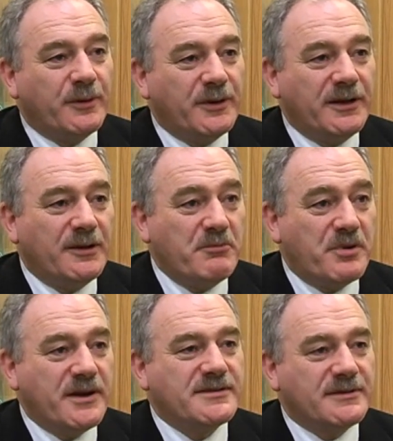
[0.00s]
we need to
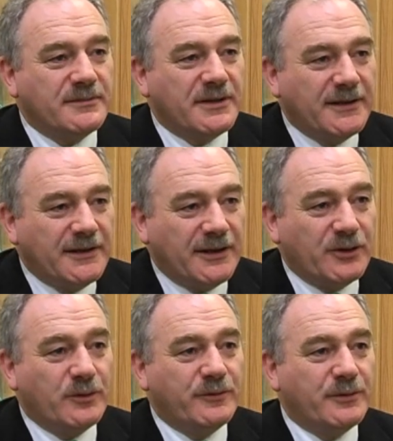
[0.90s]
embrace them
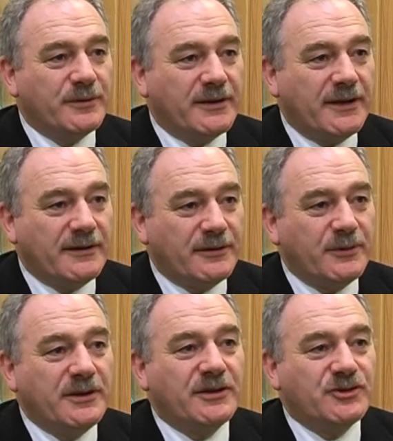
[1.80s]
and go forward together.
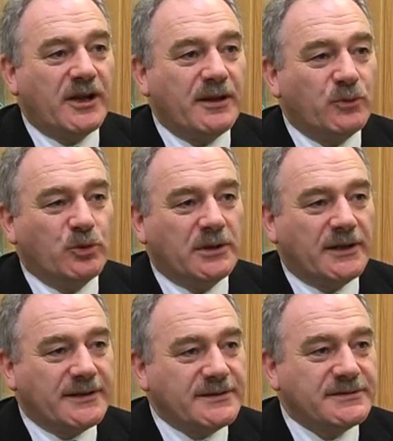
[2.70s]
We need to try and
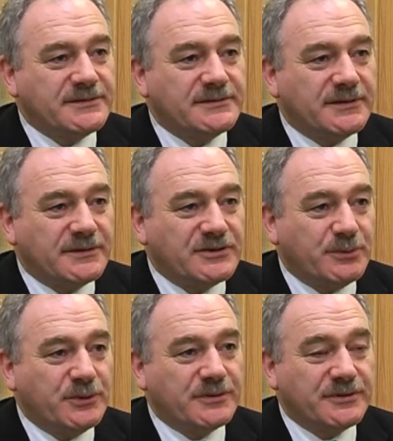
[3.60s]
mobilise the
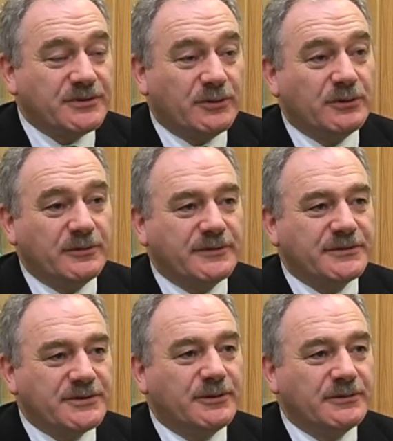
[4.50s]
supporters all
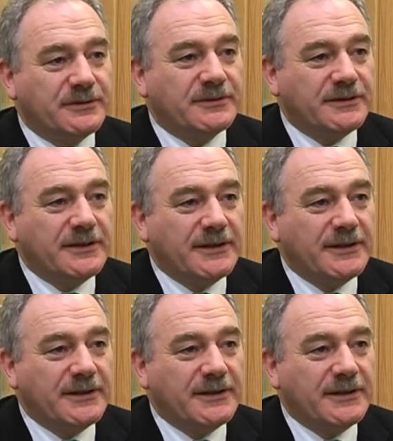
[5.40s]
over Scotland